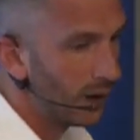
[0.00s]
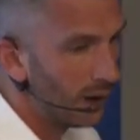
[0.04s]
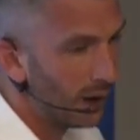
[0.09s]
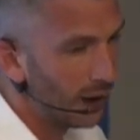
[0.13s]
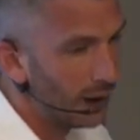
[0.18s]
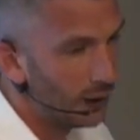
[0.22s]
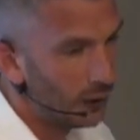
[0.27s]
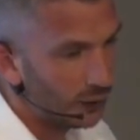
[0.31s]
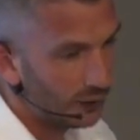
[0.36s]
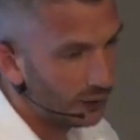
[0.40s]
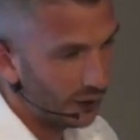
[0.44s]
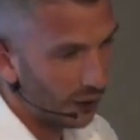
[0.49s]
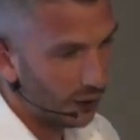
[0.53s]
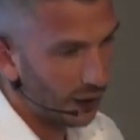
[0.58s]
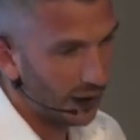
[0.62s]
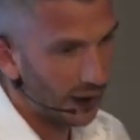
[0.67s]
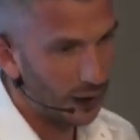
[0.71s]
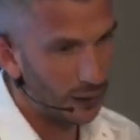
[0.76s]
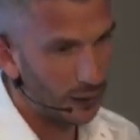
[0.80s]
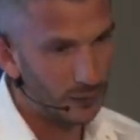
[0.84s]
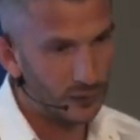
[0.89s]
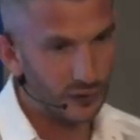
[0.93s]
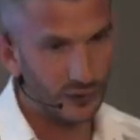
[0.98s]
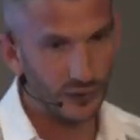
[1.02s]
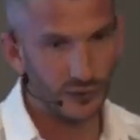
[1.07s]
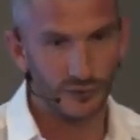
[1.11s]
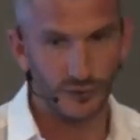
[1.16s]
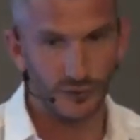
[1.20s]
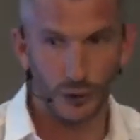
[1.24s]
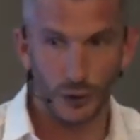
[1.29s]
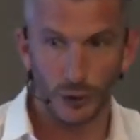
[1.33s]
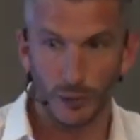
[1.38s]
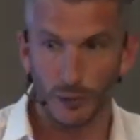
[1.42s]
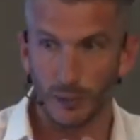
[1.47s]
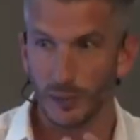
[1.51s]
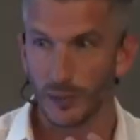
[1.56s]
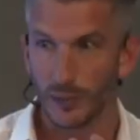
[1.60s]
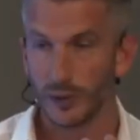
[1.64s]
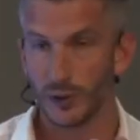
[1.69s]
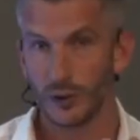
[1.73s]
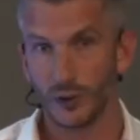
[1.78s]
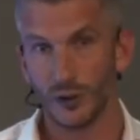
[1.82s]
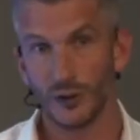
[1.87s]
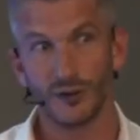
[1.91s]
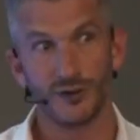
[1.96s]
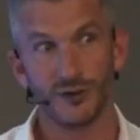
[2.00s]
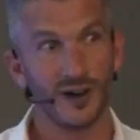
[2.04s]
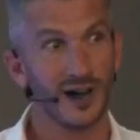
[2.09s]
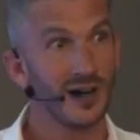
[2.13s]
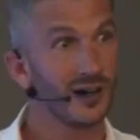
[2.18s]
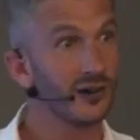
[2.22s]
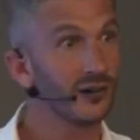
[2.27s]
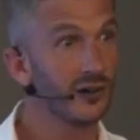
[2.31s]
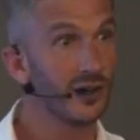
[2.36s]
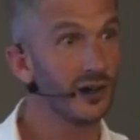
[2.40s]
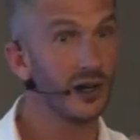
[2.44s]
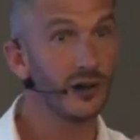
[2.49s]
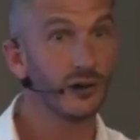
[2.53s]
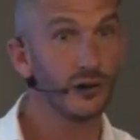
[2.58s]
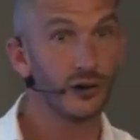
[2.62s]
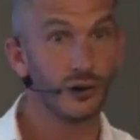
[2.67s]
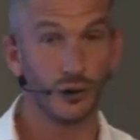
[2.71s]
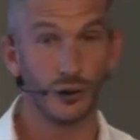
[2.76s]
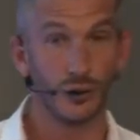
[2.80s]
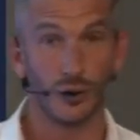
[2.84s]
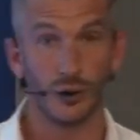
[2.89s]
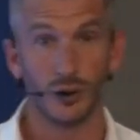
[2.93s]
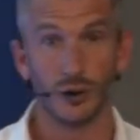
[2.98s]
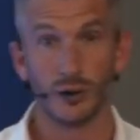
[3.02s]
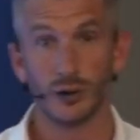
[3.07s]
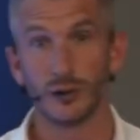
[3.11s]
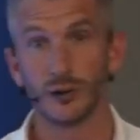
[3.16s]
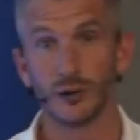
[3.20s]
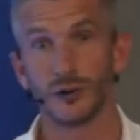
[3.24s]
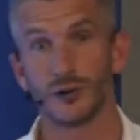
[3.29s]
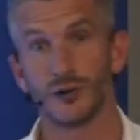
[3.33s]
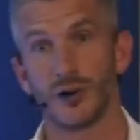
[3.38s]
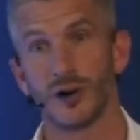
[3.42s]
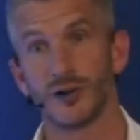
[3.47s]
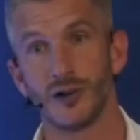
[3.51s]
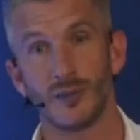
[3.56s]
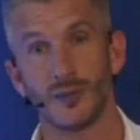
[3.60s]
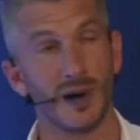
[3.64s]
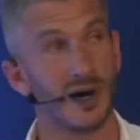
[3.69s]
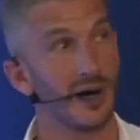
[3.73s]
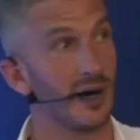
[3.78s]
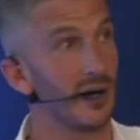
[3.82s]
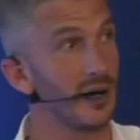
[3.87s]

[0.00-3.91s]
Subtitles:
It also helps form your face and jaw structure better.